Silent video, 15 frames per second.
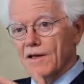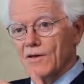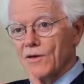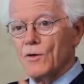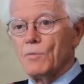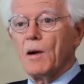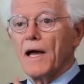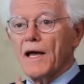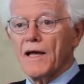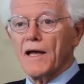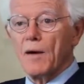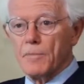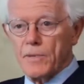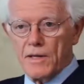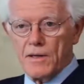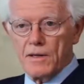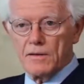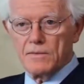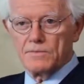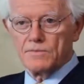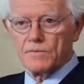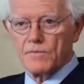you buy a company.
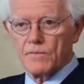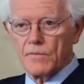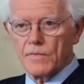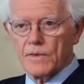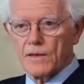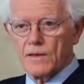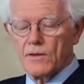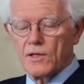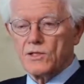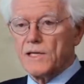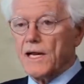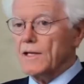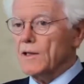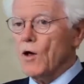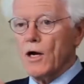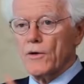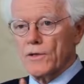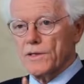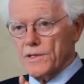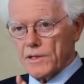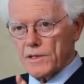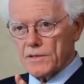These are not lottery
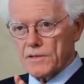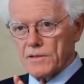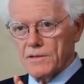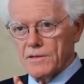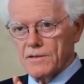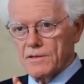tickets.